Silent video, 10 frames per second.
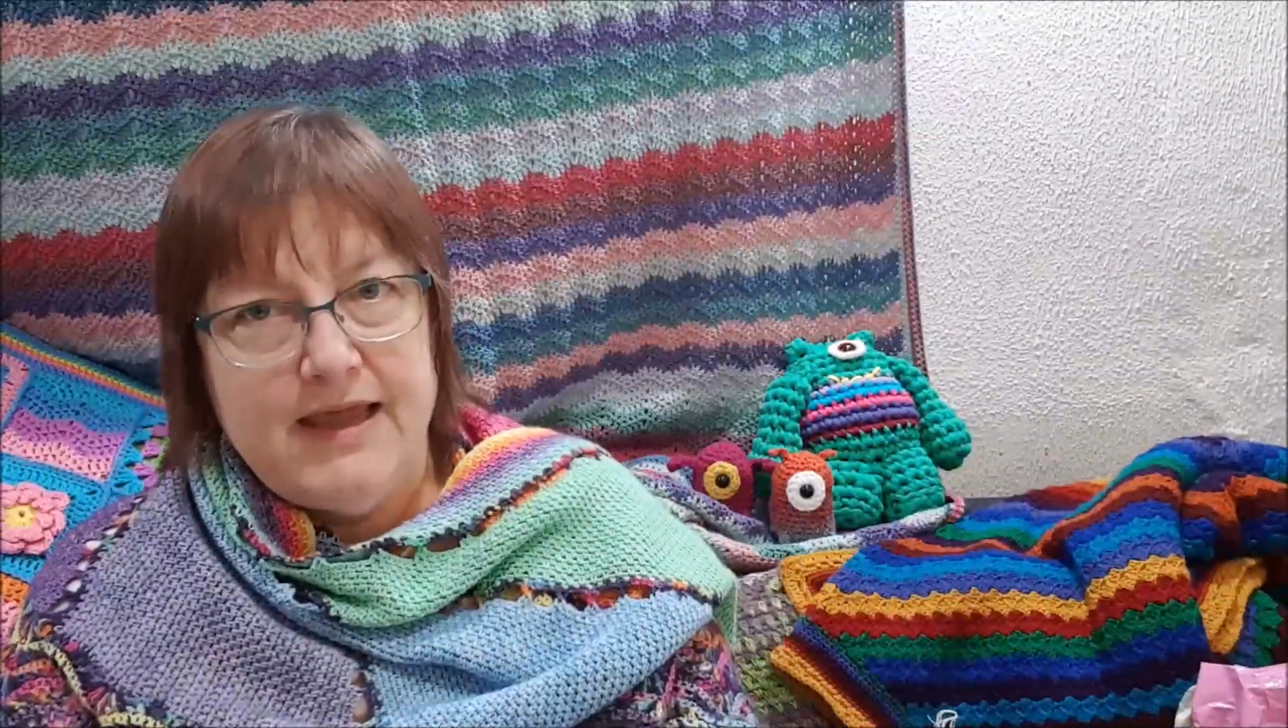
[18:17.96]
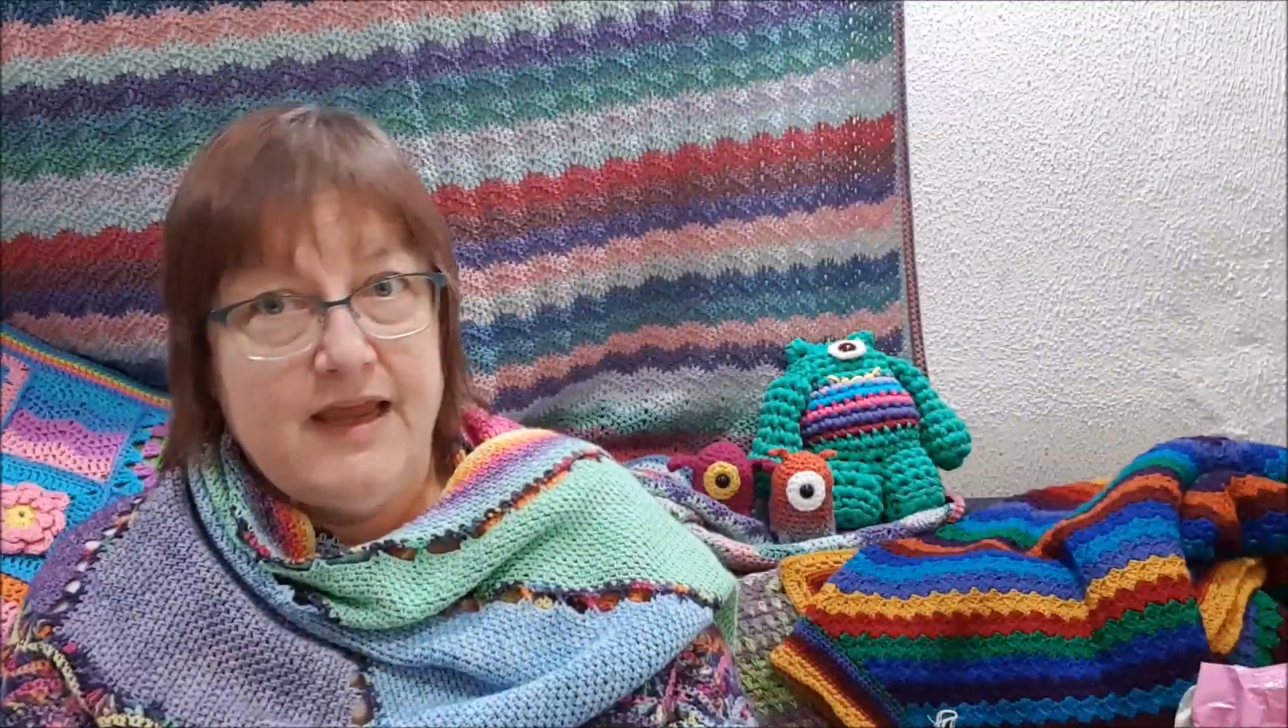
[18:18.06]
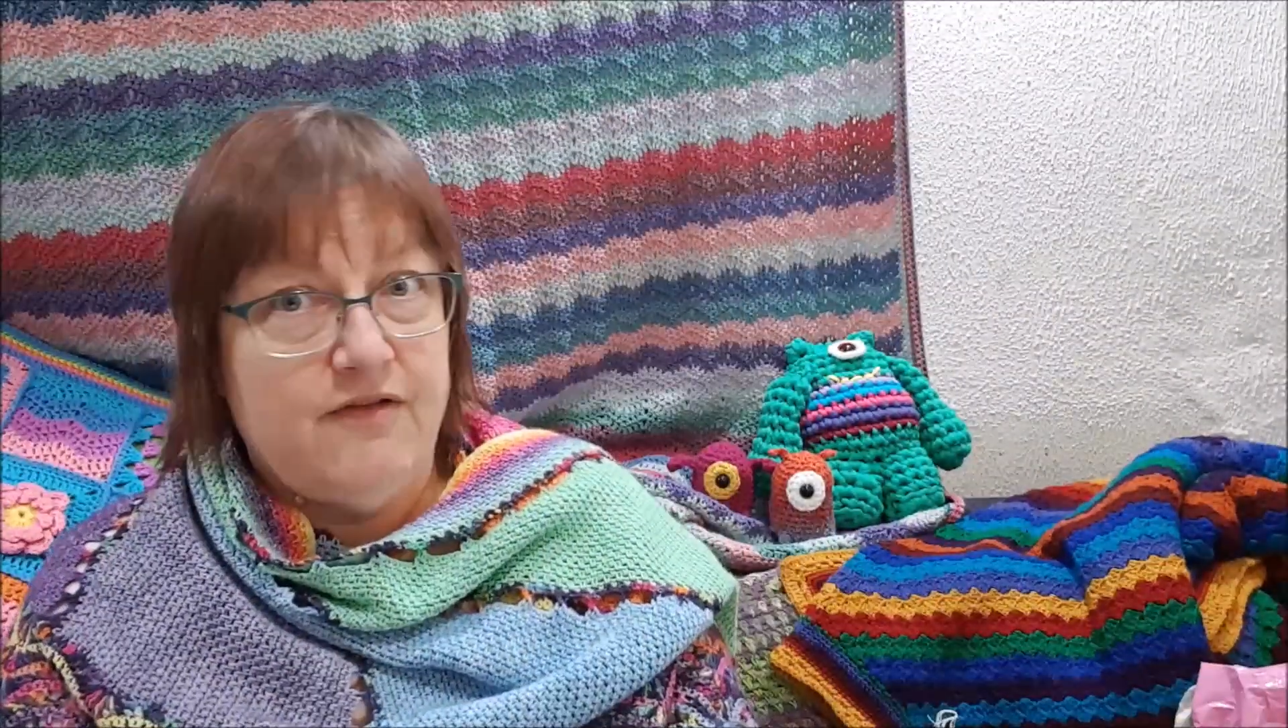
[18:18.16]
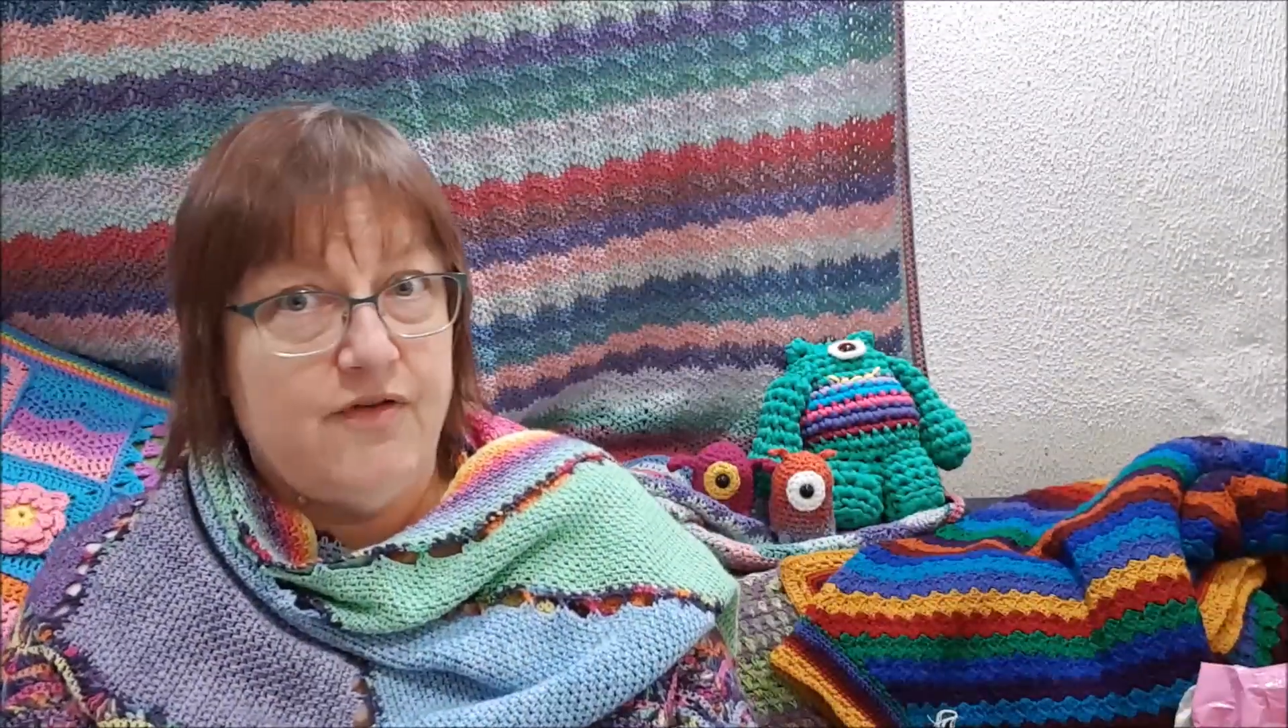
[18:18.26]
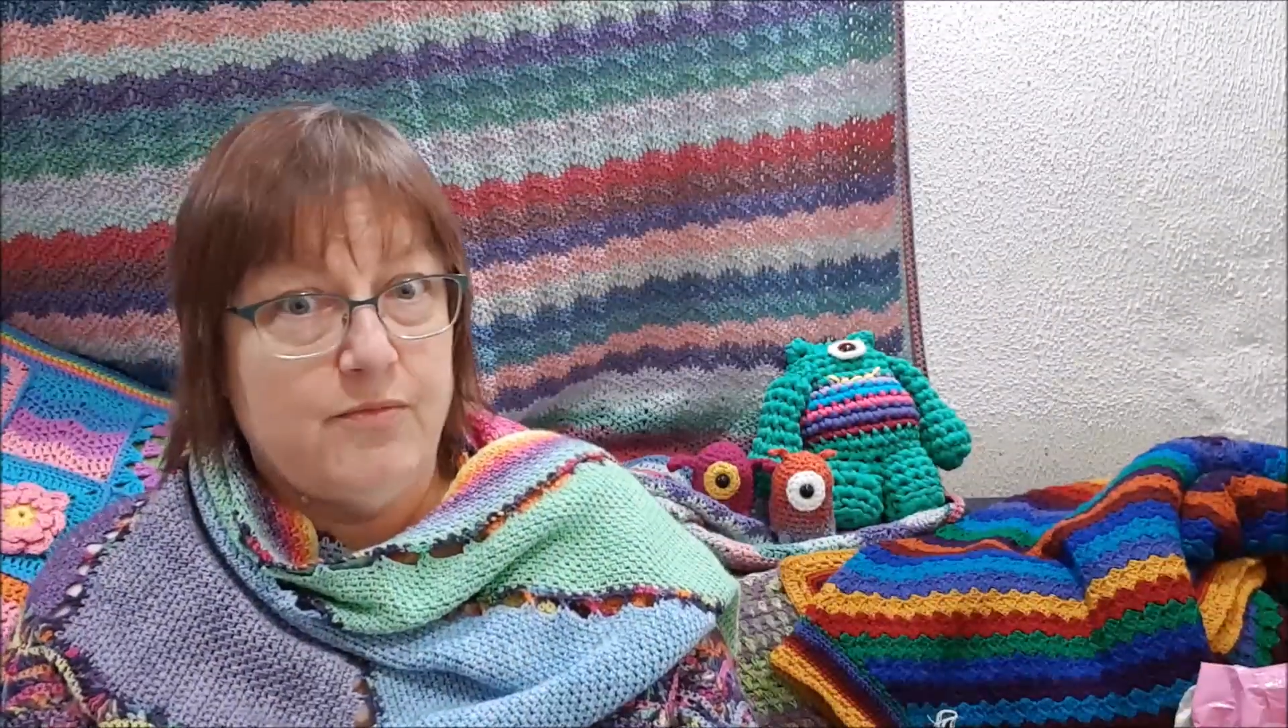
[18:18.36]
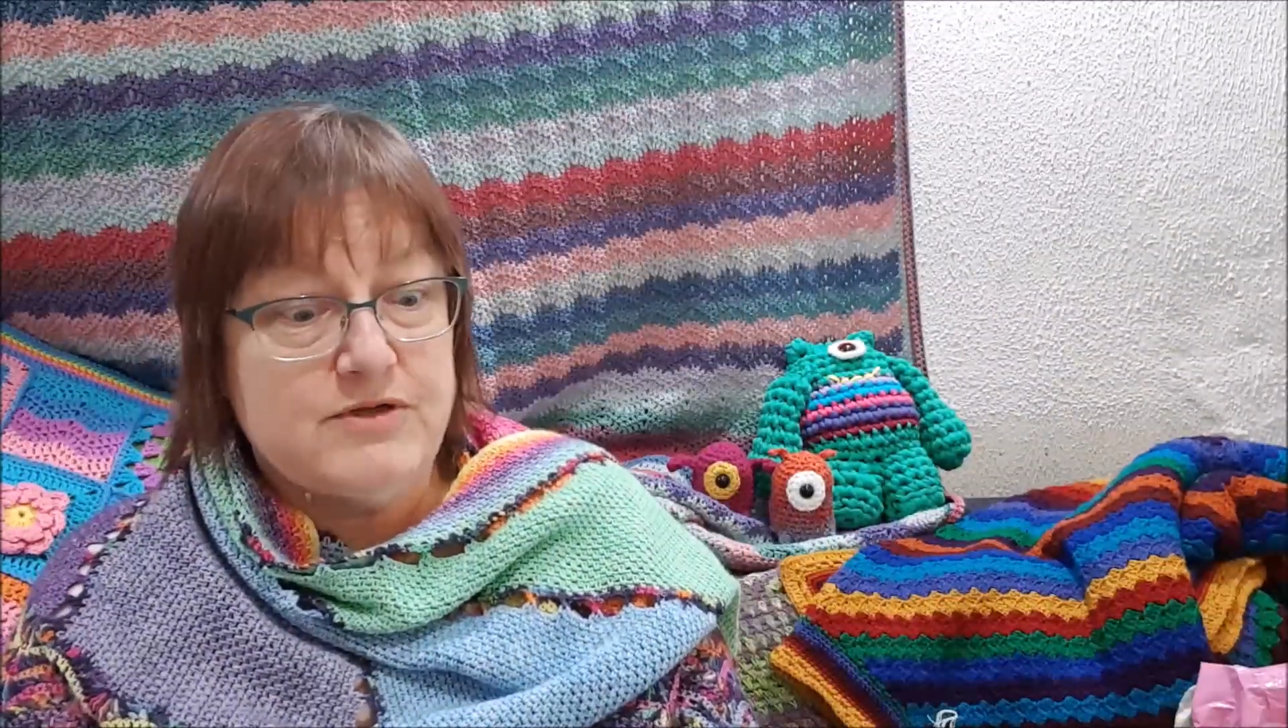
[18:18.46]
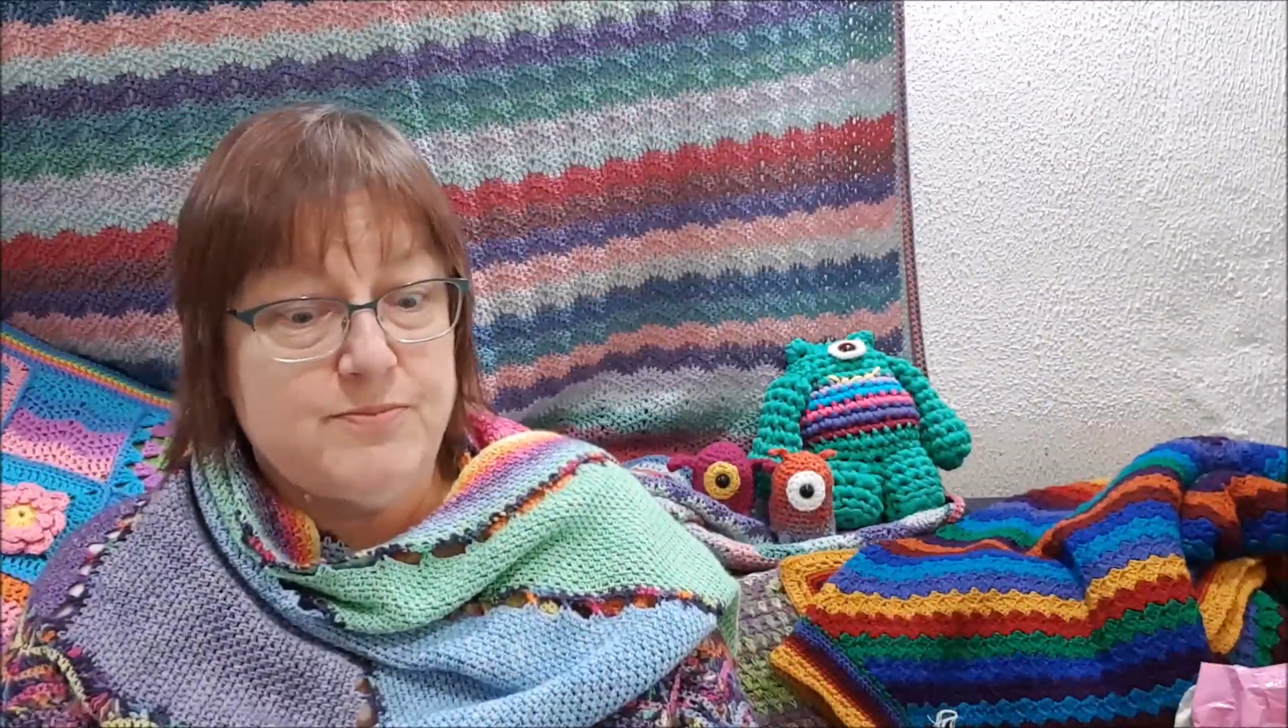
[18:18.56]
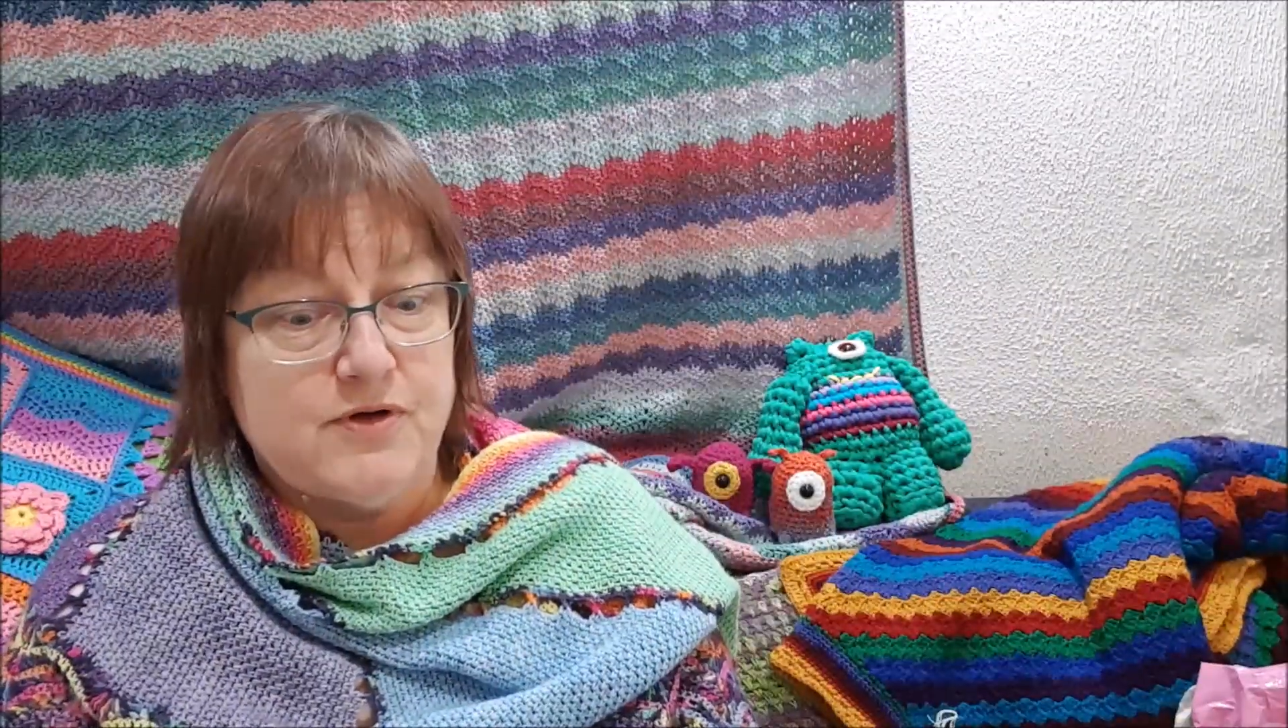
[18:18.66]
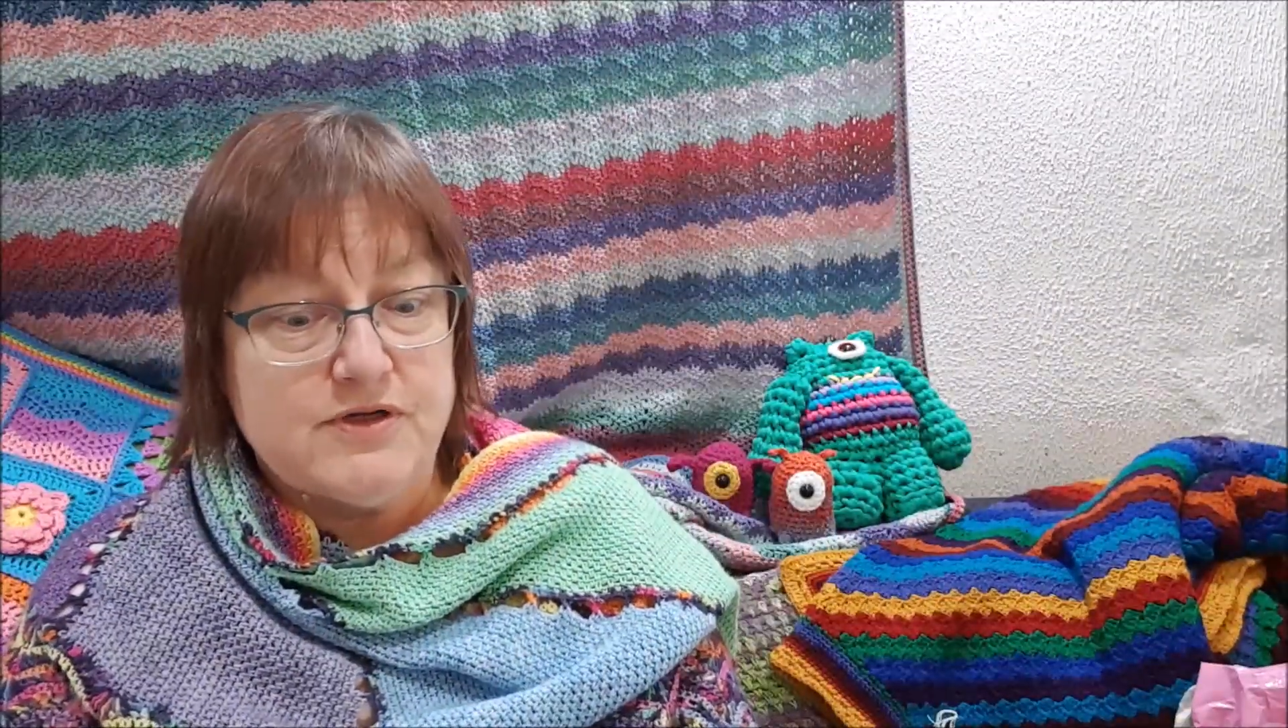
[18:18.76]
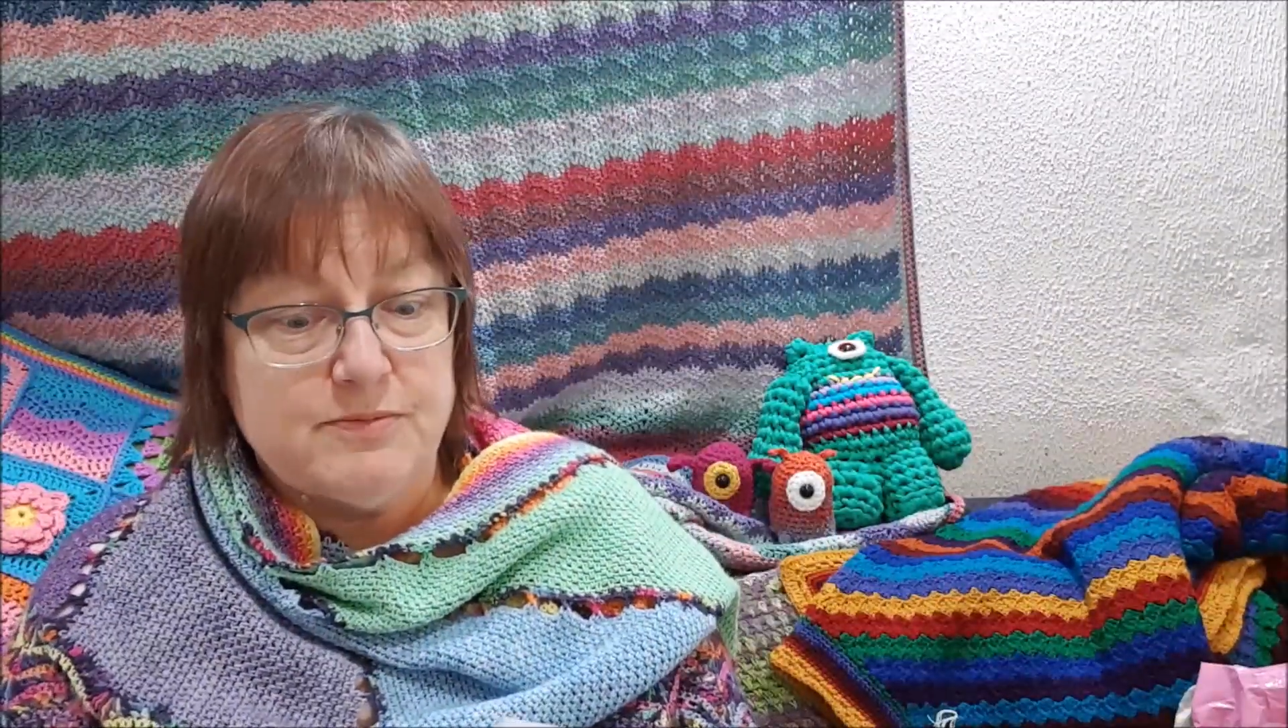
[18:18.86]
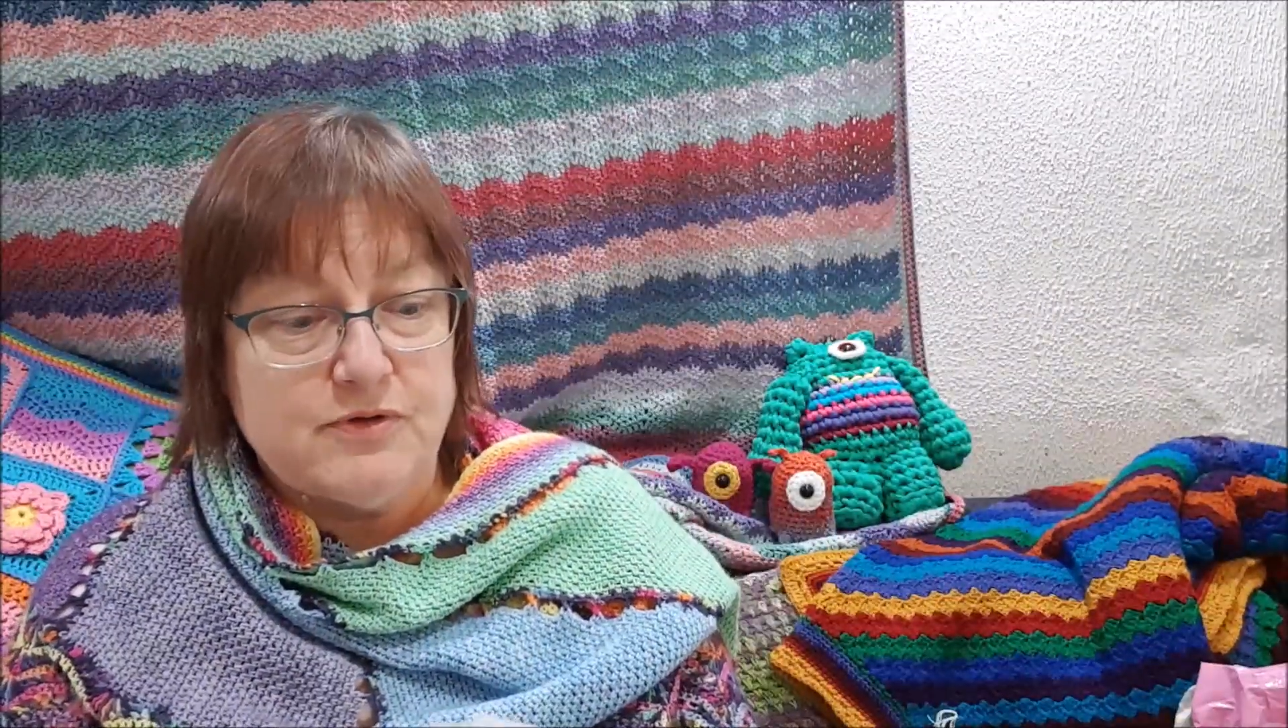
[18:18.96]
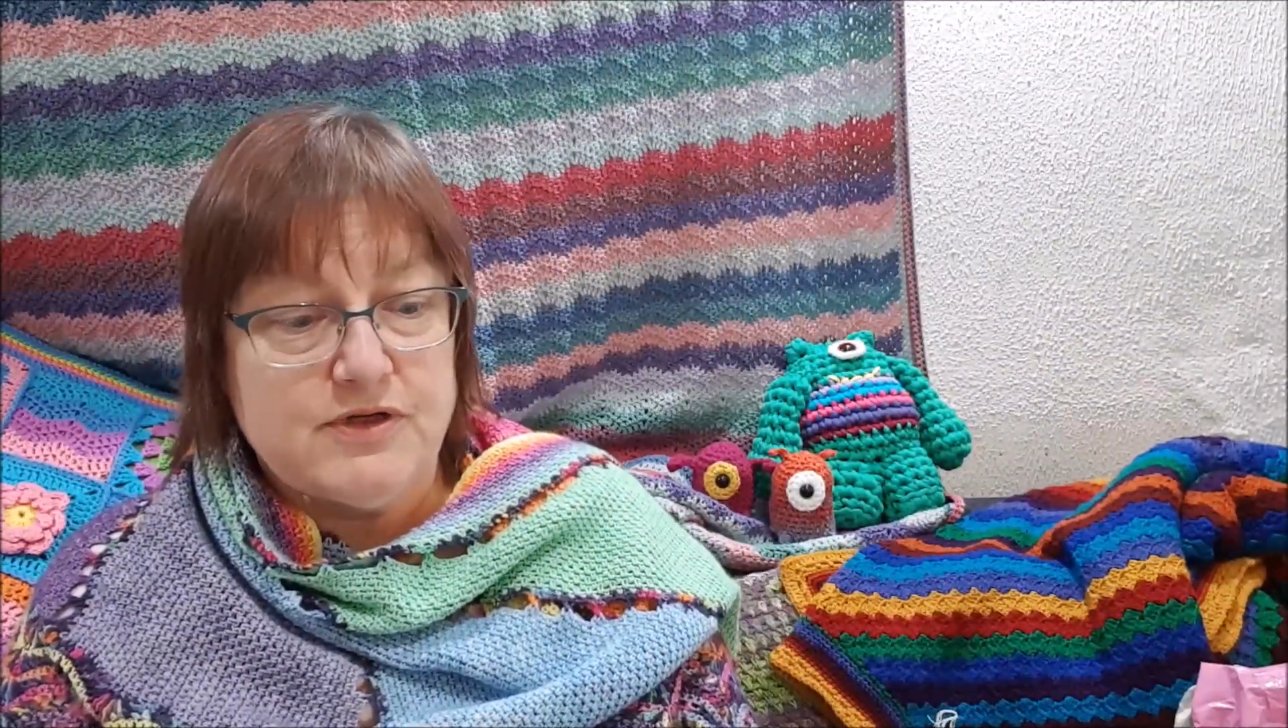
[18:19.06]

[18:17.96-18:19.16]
if it was possible